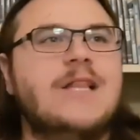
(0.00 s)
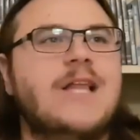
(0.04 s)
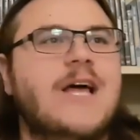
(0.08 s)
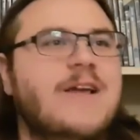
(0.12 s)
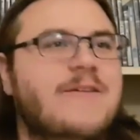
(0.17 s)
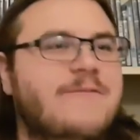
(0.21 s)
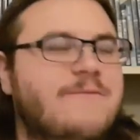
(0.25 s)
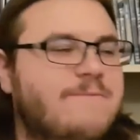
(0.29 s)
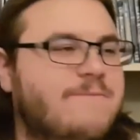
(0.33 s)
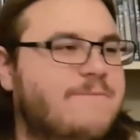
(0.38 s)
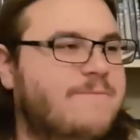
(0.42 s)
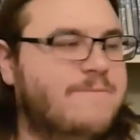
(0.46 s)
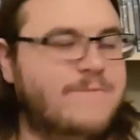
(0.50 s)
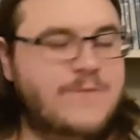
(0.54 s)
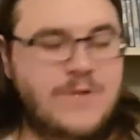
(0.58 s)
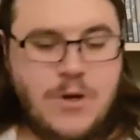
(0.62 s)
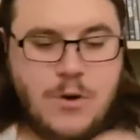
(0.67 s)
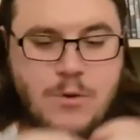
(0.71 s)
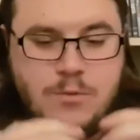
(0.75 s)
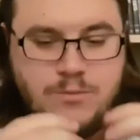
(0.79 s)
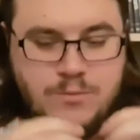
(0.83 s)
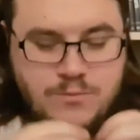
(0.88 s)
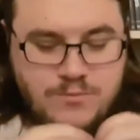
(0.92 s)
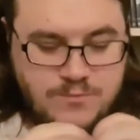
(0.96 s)
Dying like,
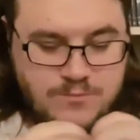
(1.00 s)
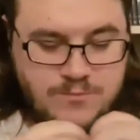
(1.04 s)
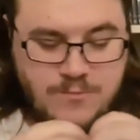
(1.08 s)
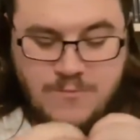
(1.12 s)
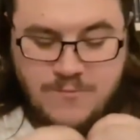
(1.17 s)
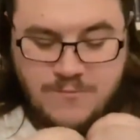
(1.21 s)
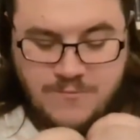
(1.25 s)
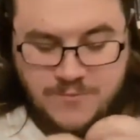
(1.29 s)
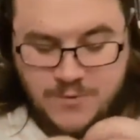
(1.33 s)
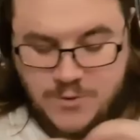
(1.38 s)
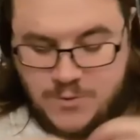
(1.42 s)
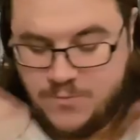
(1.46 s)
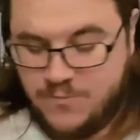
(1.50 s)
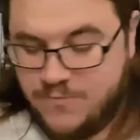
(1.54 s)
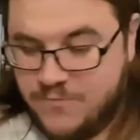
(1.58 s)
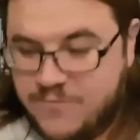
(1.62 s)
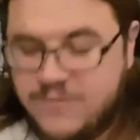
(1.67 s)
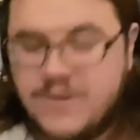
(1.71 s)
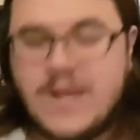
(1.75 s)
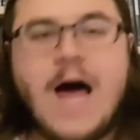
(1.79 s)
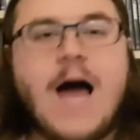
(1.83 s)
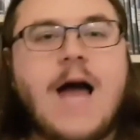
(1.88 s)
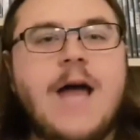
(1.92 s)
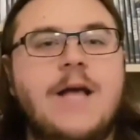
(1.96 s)
you know,
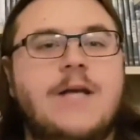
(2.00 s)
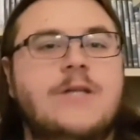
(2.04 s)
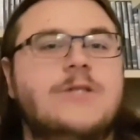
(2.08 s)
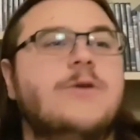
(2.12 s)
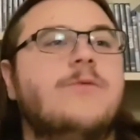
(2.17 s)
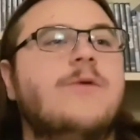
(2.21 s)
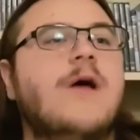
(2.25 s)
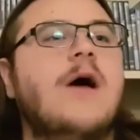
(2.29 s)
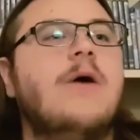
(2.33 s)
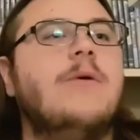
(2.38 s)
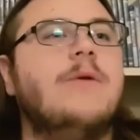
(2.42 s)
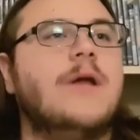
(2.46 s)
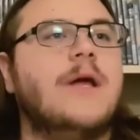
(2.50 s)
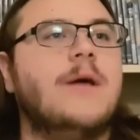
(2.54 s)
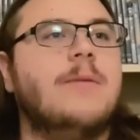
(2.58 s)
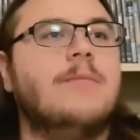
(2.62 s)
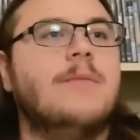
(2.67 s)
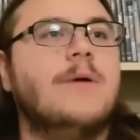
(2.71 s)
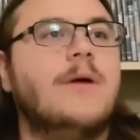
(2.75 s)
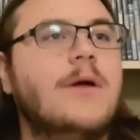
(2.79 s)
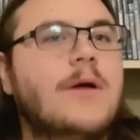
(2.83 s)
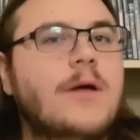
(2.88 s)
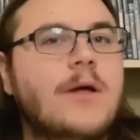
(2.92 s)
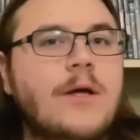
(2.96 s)
flies
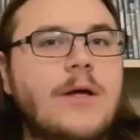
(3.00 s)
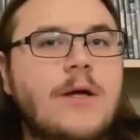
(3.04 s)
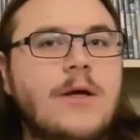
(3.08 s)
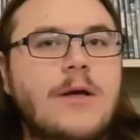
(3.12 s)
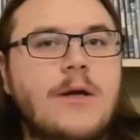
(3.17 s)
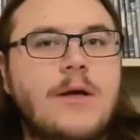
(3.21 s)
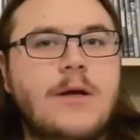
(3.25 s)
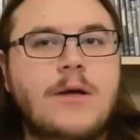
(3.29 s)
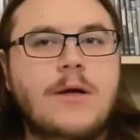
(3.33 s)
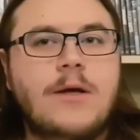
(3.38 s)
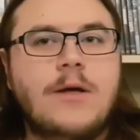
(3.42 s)
around him.